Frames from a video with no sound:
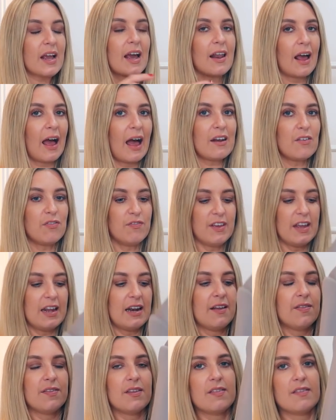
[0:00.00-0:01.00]
And I had a
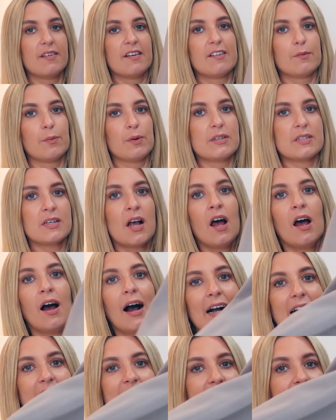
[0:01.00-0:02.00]
feeling that this was,
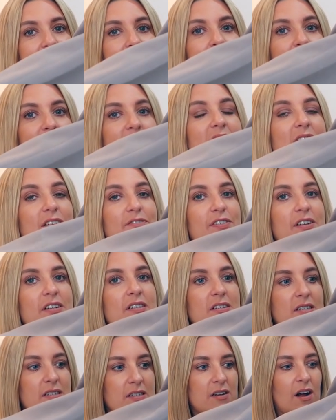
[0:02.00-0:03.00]
I could see it was a
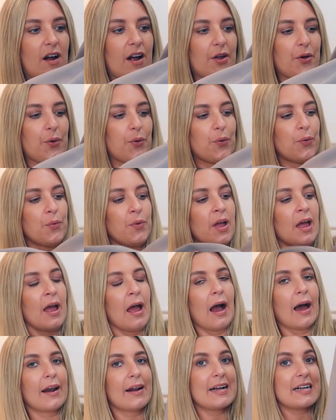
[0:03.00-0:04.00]
different style,
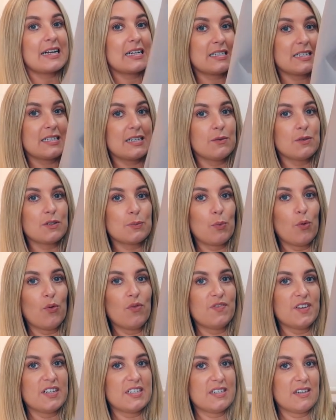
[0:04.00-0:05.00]
and I could see it was more
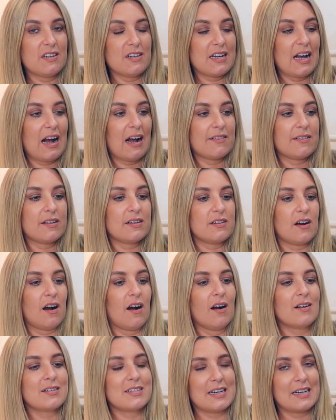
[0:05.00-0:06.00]
fitted, it had the
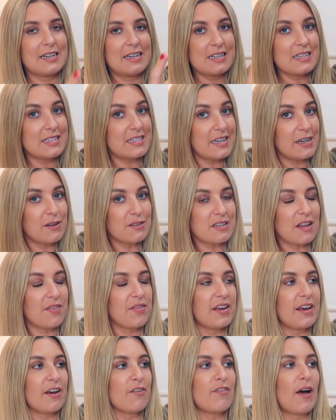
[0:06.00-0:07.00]
darts, I could see it was a
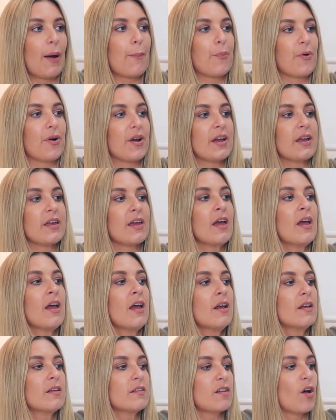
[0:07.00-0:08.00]
thicker fabric,
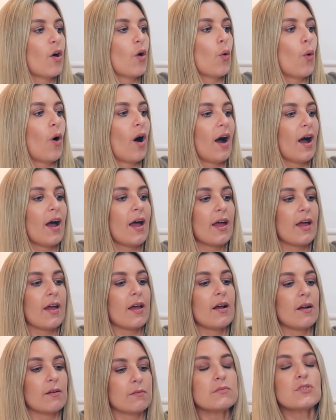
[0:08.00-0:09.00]
so
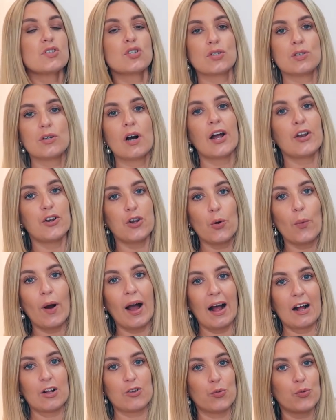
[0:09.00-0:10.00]
I knew I
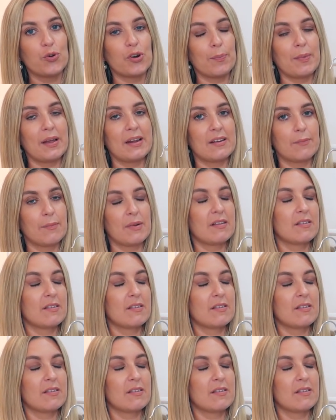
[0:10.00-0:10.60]
had to order a medium.